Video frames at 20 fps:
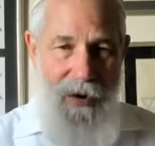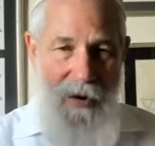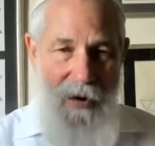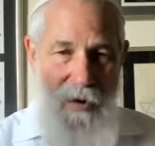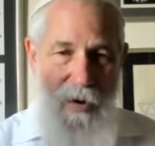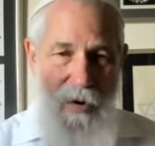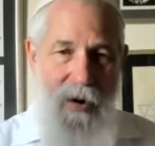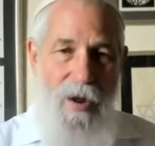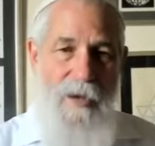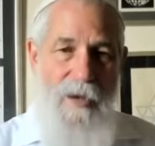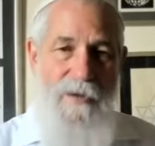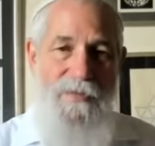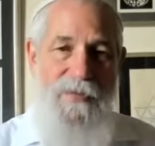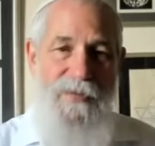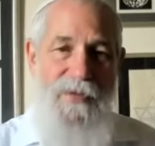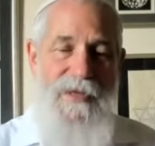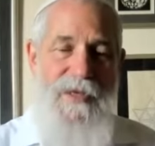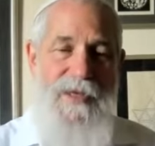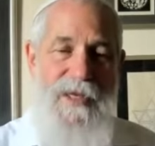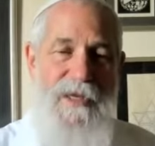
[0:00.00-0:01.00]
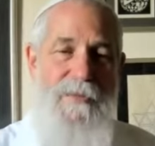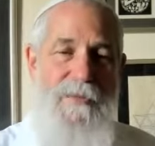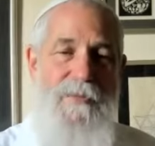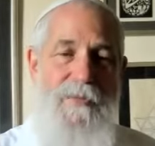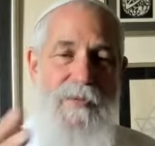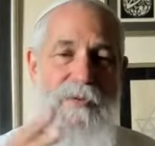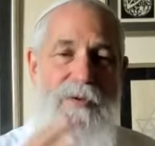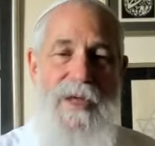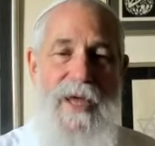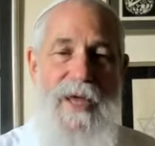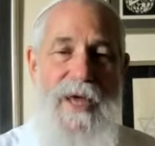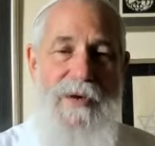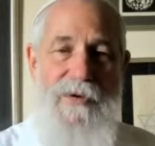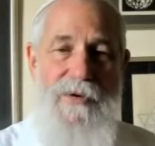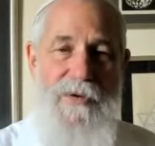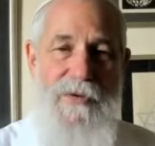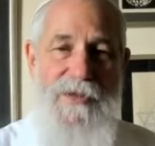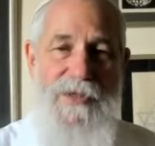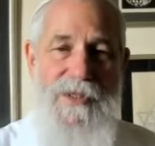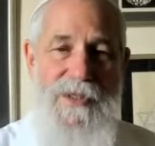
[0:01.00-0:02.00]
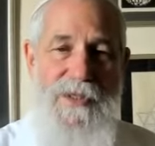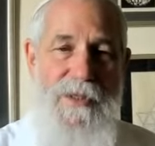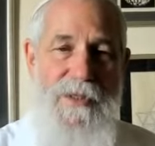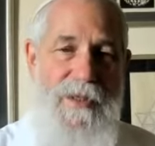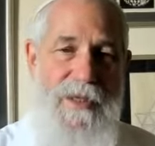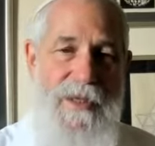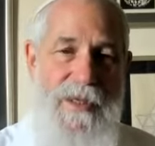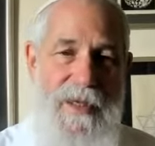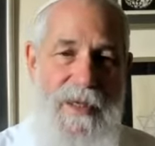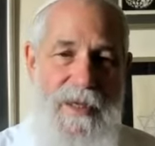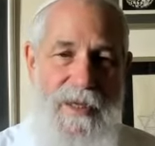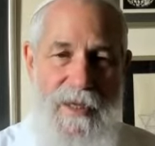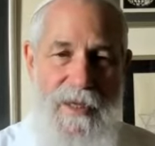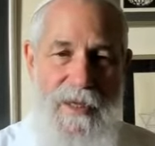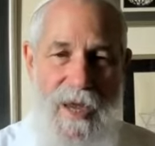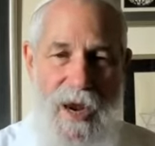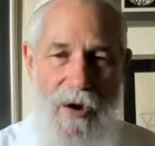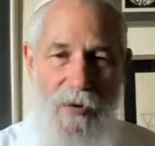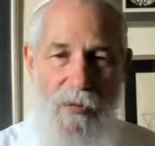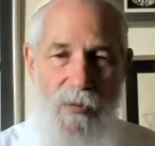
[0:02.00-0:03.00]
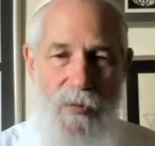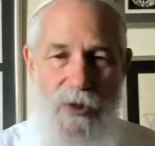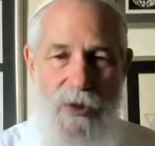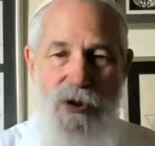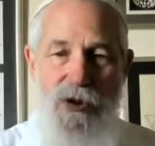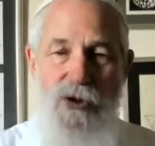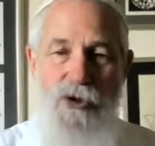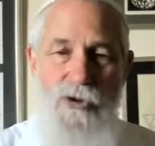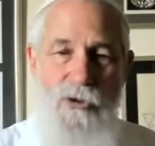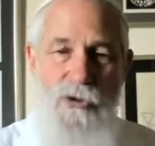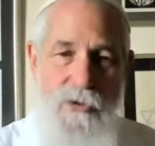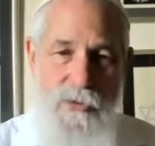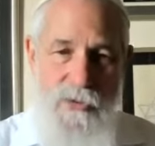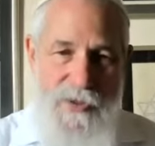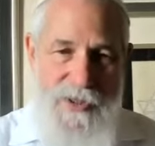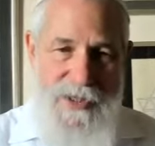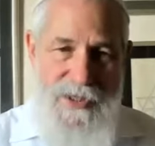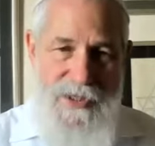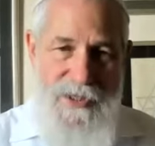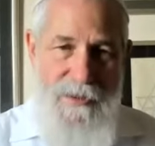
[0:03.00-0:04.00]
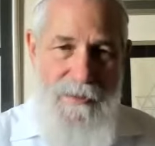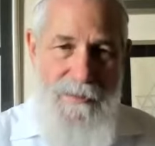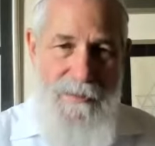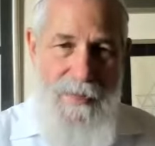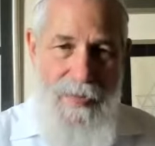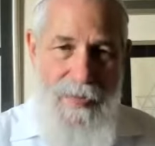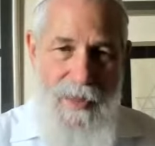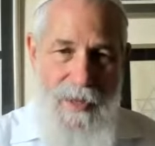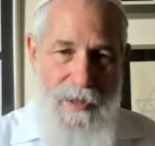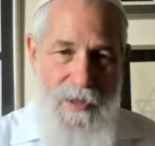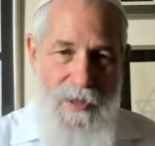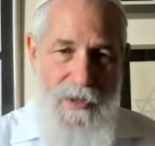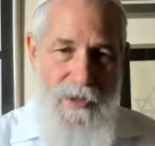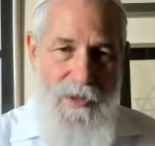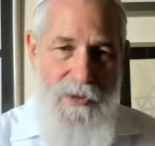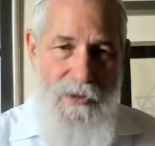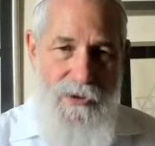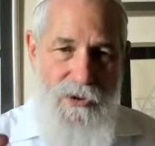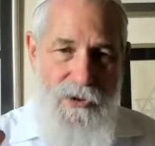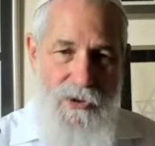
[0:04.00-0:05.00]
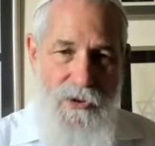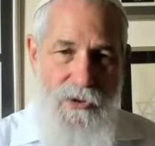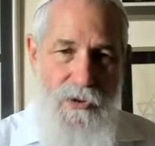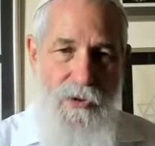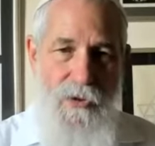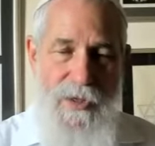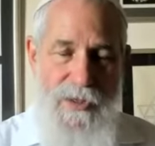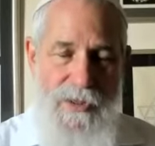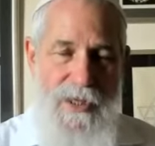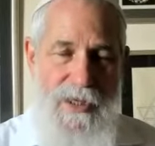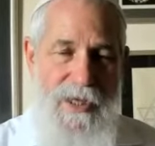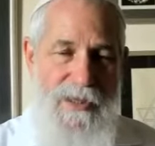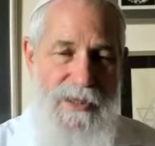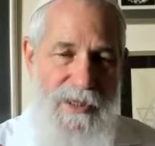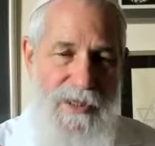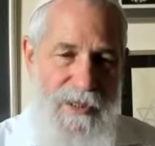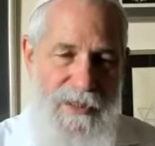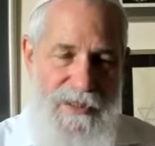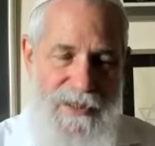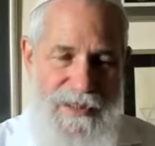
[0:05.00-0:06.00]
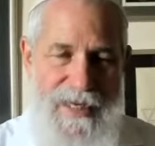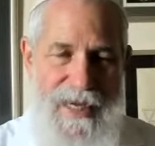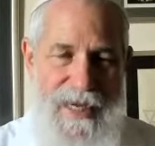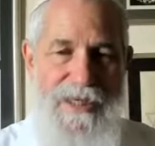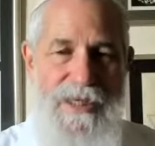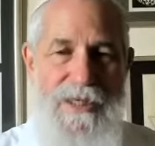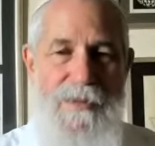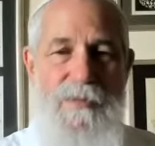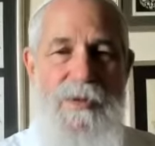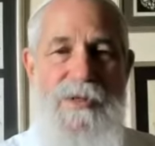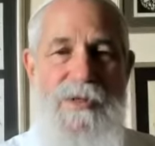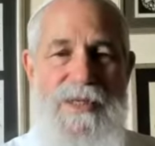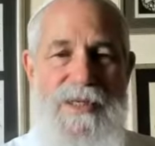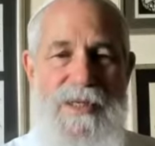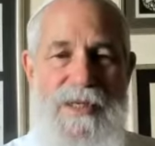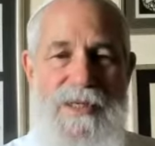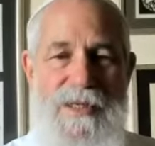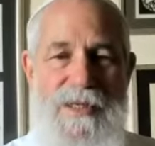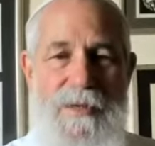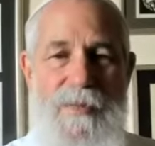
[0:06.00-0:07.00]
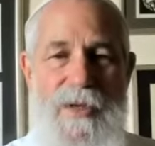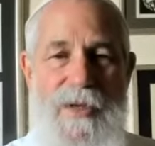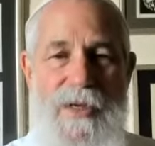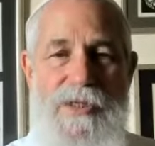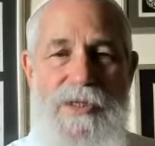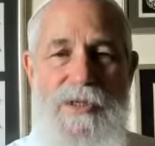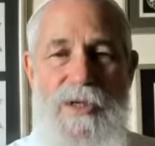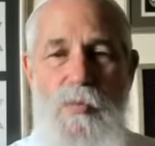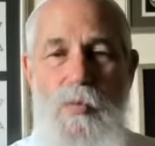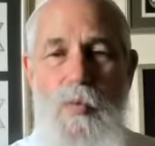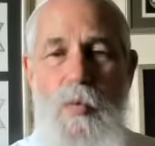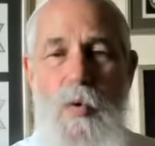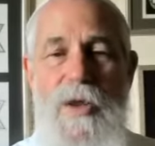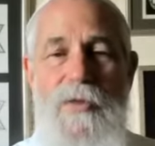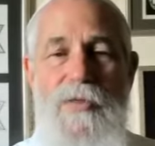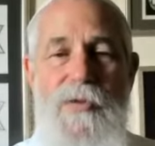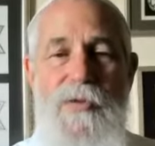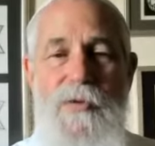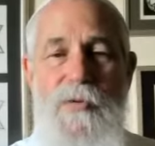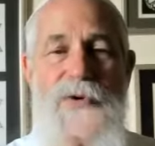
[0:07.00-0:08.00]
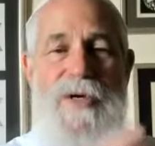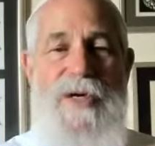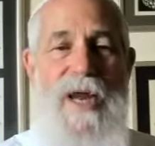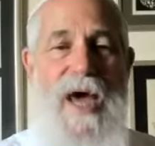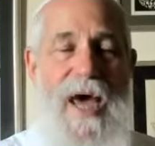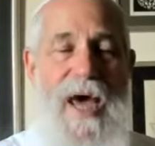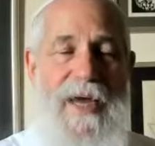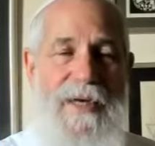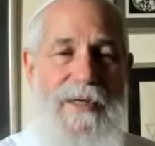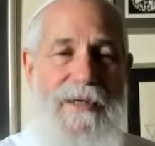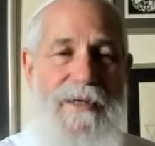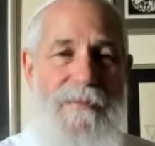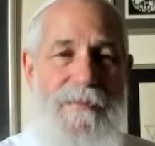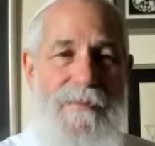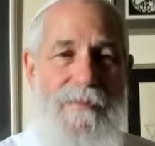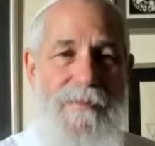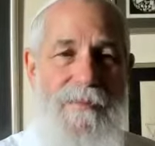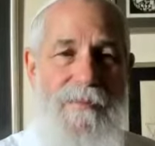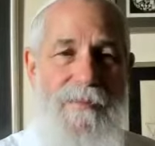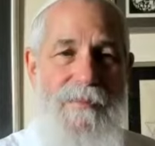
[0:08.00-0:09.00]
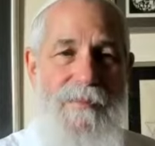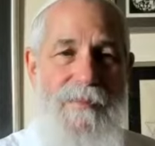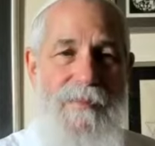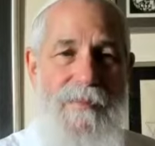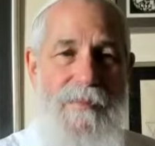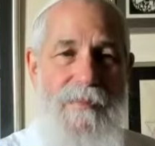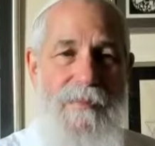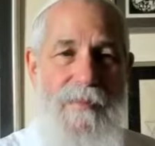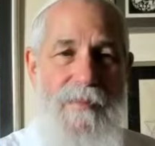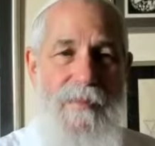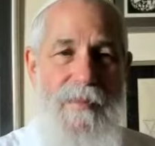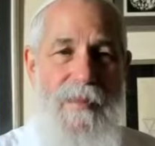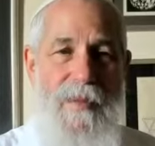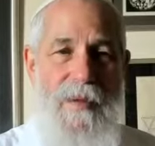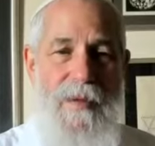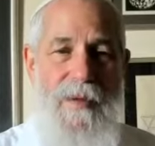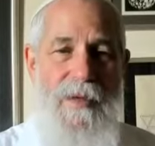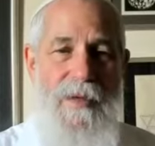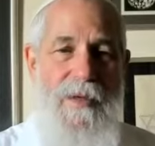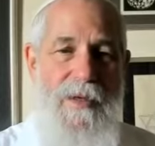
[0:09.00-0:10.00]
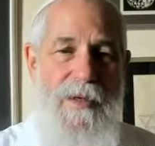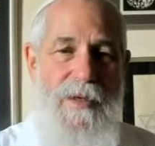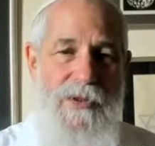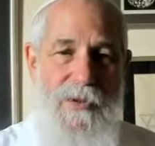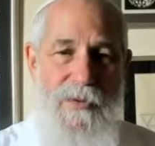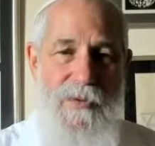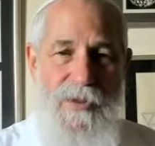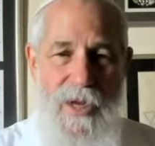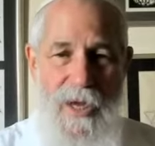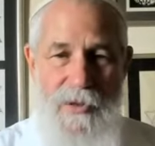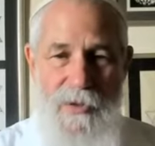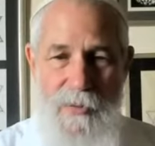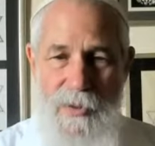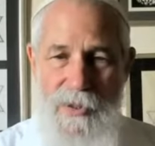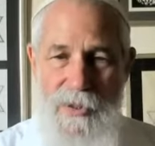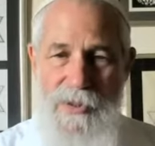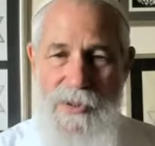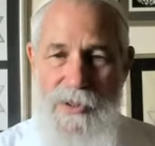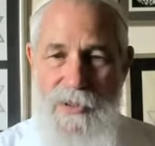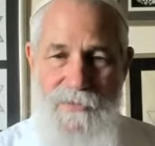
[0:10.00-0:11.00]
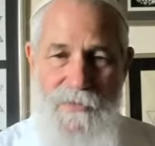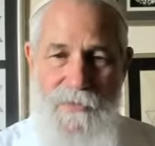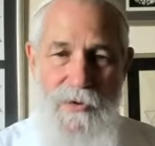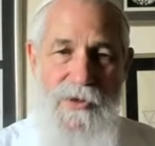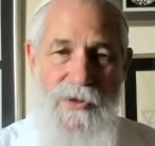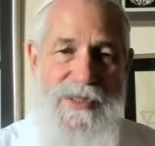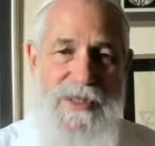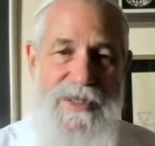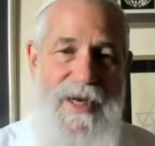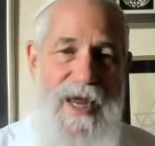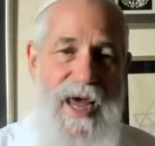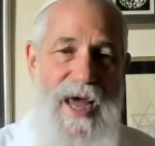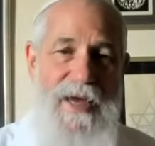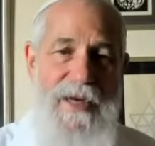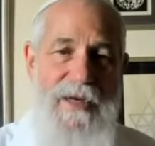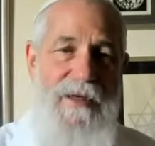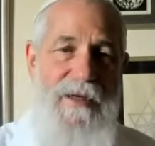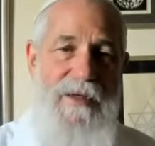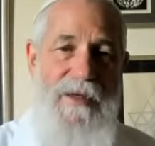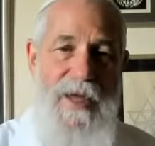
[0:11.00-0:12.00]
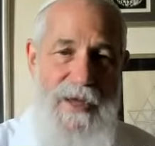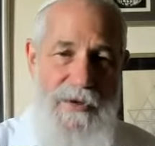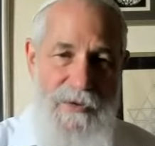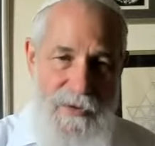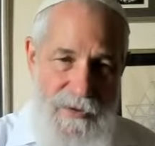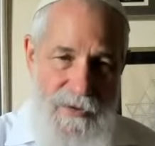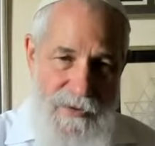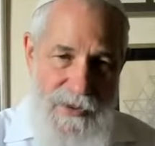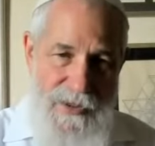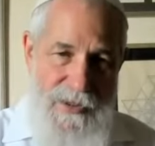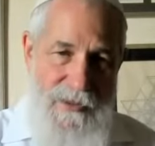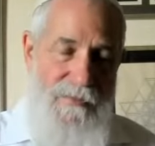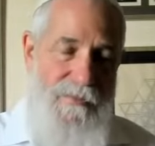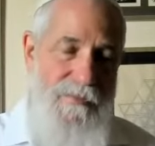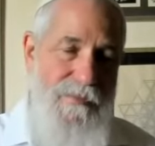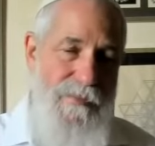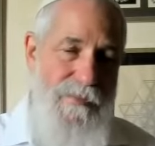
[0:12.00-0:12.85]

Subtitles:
all of the Hebrew letters are reduced to, it's like a decimal system, but it's 1 through 9. So in other words, the first 9 letters